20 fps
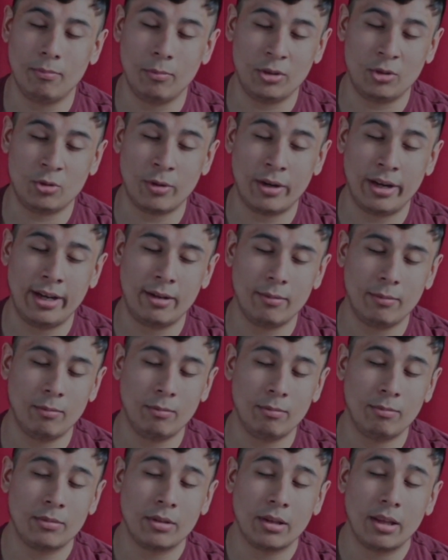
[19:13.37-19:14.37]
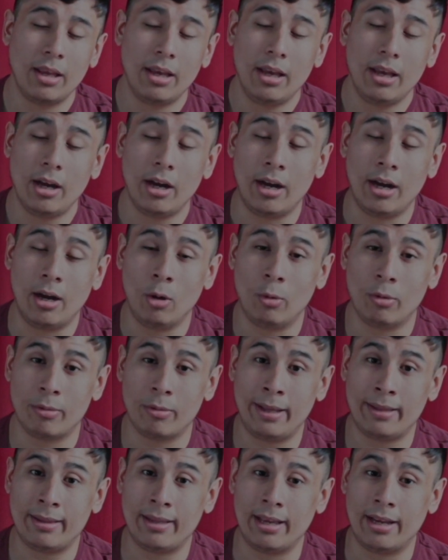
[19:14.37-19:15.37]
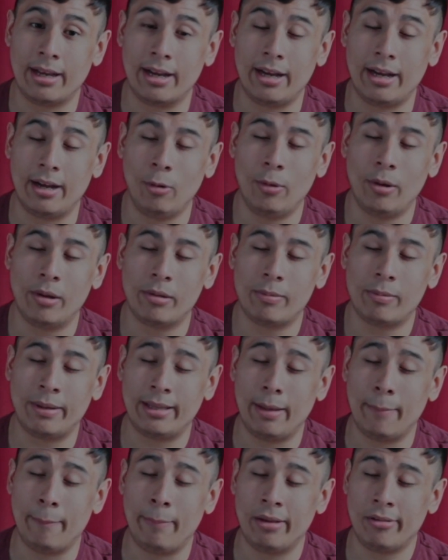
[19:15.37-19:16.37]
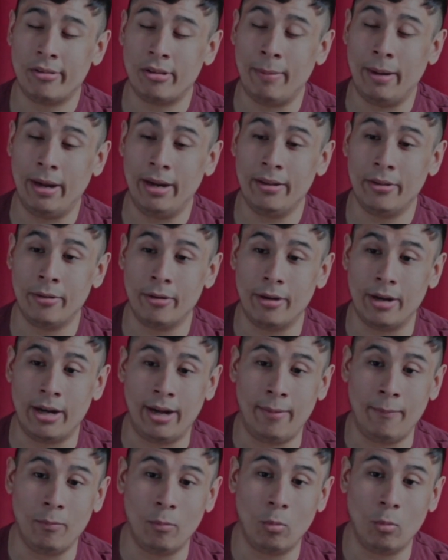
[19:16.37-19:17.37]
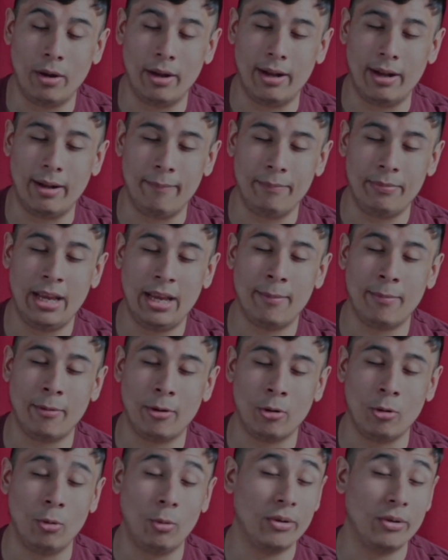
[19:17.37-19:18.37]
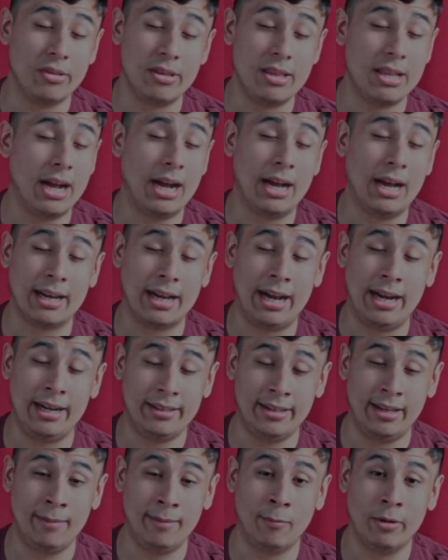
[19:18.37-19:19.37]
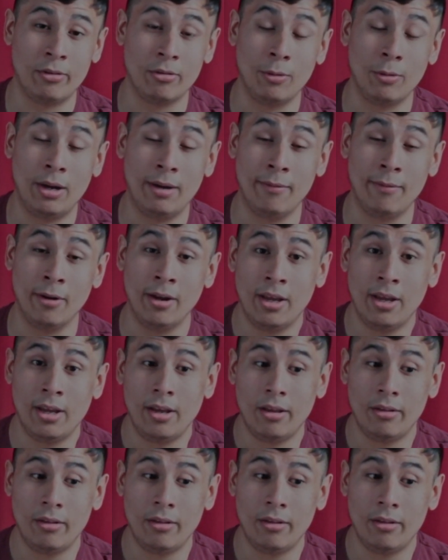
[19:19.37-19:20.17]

Drake, who was about to get busted by another neighbor who was not kind to him whatsoever.